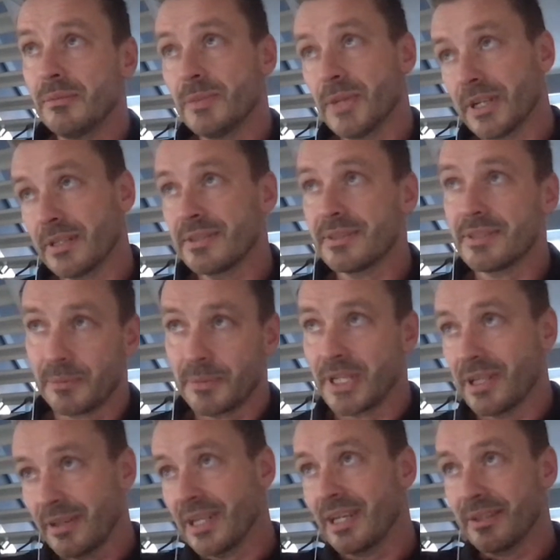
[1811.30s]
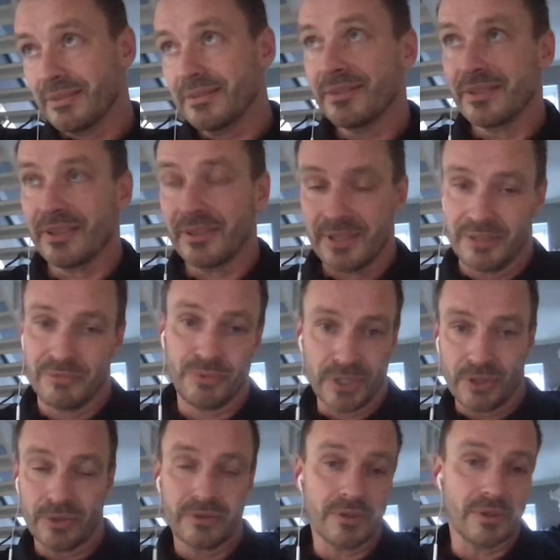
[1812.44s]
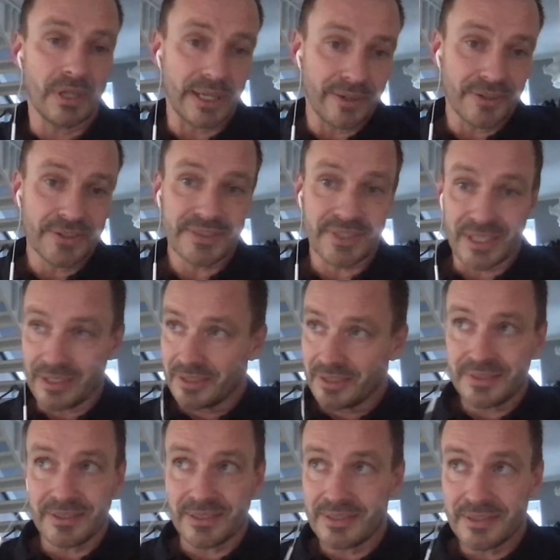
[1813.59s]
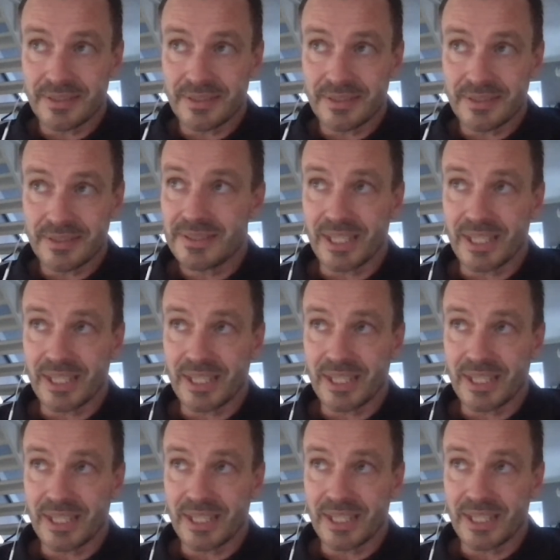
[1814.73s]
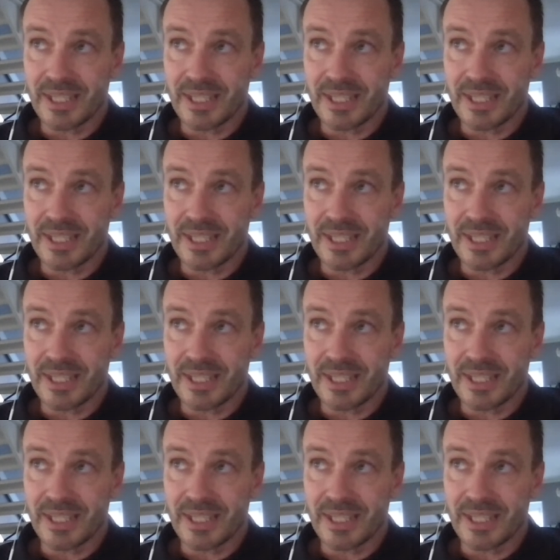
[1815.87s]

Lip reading: But it's, I mean, and then if we go to the Linux side, it's the same.